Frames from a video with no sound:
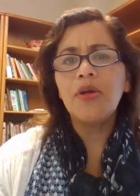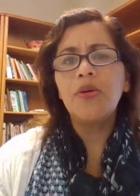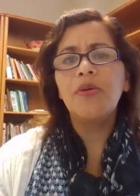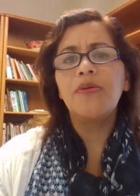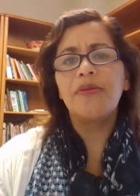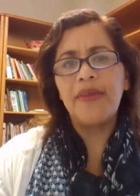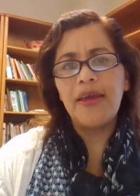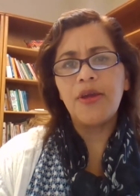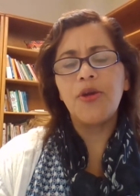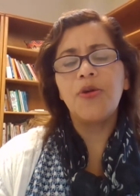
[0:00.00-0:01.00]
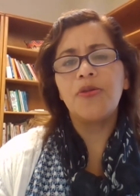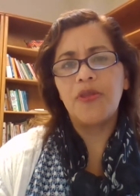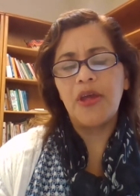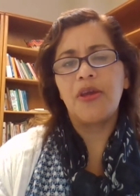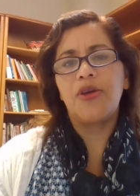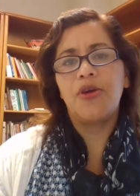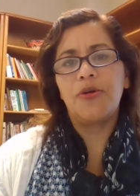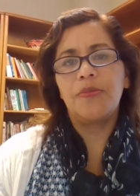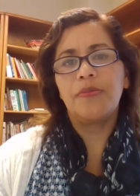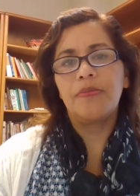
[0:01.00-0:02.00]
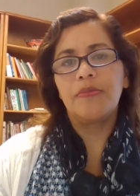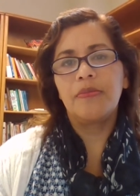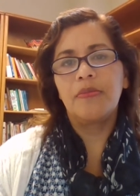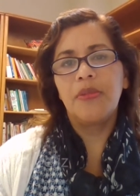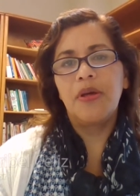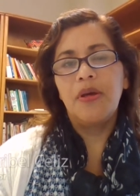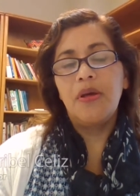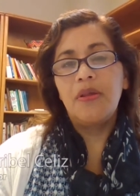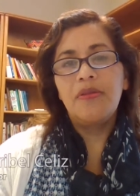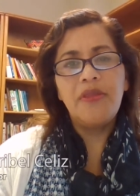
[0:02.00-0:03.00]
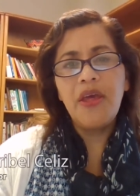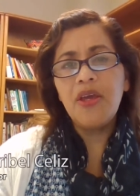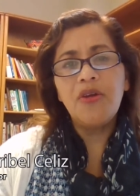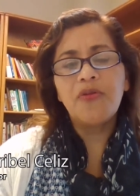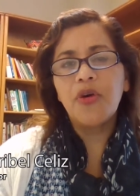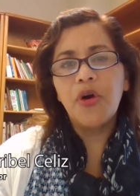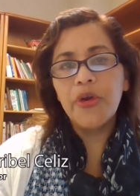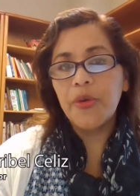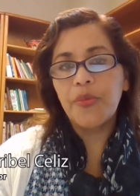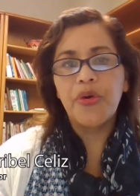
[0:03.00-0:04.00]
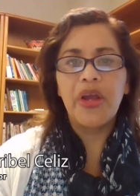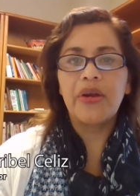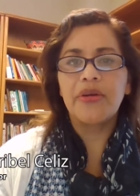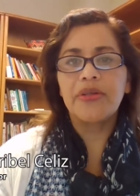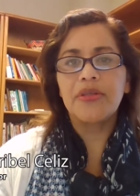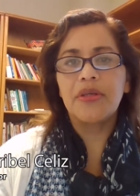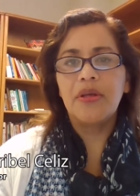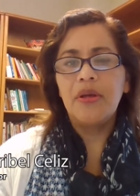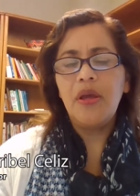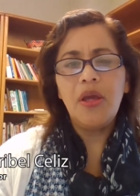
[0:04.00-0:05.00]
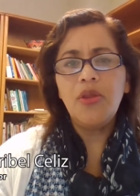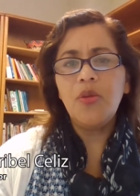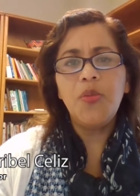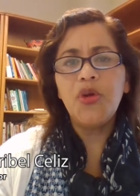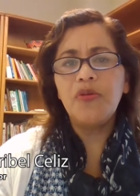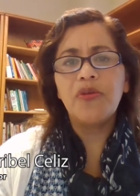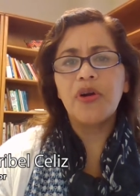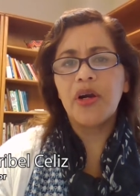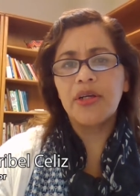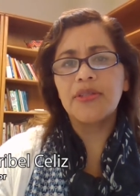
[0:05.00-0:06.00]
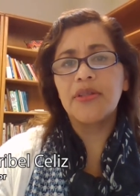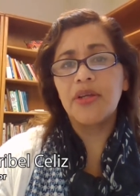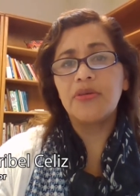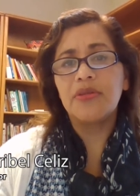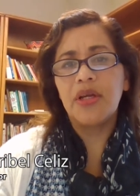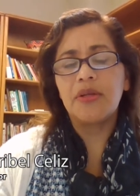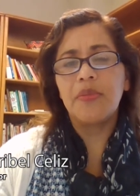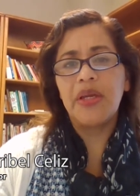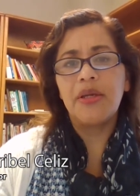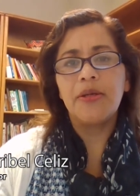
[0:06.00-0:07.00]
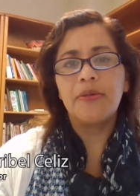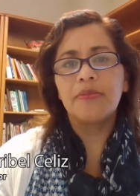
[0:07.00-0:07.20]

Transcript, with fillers: you, thank you, thank you. Thank you for all your prayers and the beautiful cards that you sent me.